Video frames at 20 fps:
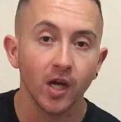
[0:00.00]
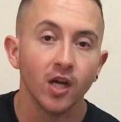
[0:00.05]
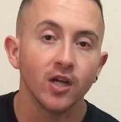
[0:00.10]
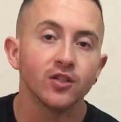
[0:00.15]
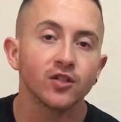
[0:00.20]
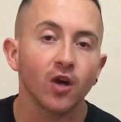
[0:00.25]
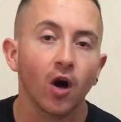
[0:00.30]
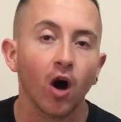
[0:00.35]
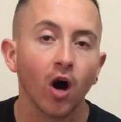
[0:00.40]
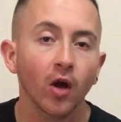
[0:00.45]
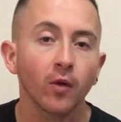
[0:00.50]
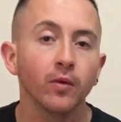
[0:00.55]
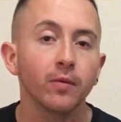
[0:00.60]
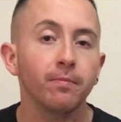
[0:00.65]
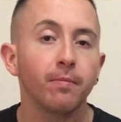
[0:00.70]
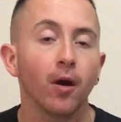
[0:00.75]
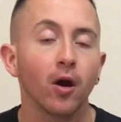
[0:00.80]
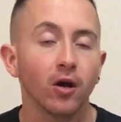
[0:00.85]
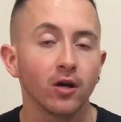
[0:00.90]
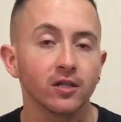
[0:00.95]
So I would
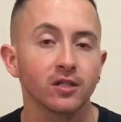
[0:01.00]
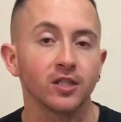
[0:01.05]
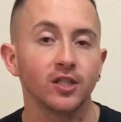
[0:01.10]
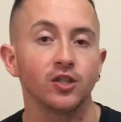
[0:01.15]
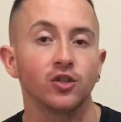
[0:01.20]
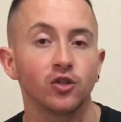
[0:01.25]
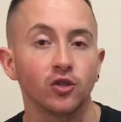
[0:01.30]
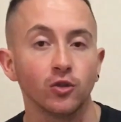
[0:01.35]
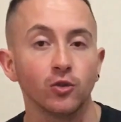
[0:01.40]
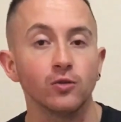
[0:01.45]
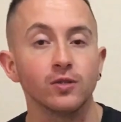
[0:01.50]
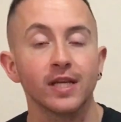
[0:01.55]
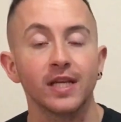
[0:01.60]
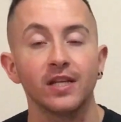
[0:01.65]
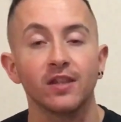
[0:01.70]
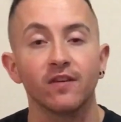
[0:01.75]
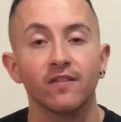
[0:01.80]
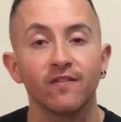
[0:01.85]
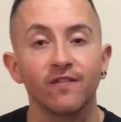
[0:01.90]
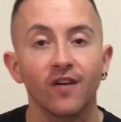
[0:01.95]
personally choose
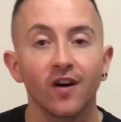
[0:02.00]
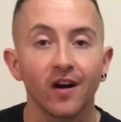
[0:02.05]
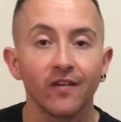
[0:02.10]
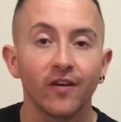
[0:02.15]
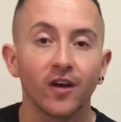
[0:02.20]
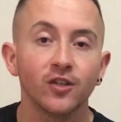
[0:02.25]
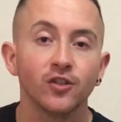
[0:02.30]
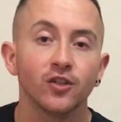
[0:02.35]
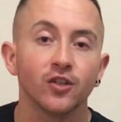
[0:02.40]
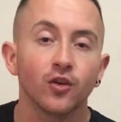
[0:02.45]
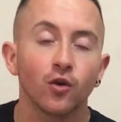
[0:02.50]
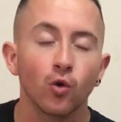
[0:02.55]
either 500